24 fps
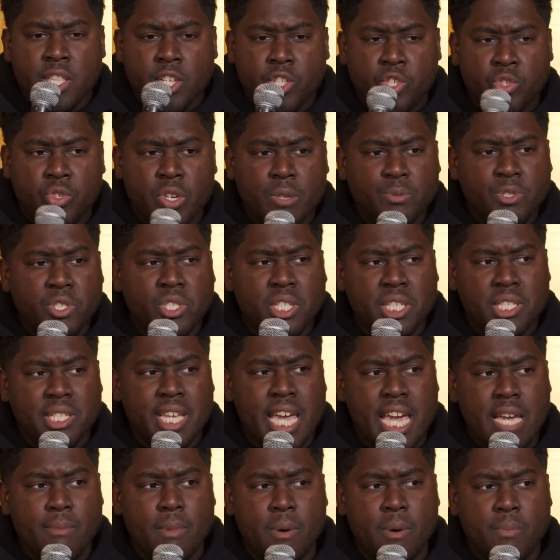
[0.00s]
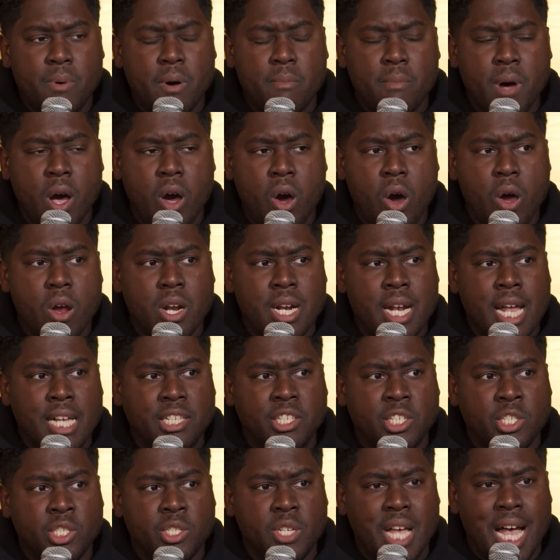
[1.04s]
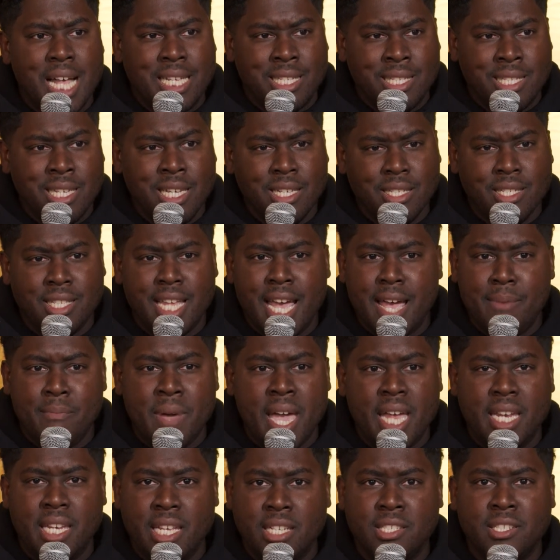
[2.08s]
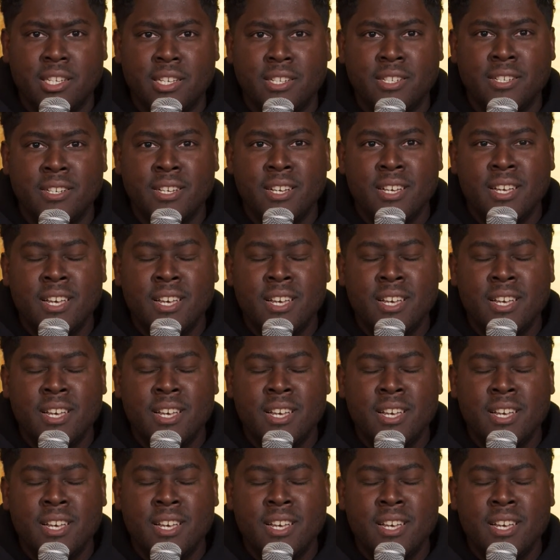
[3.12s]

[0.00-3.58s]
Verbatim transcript: the scripture just came upon my heart and I just I sensed that, man, listen.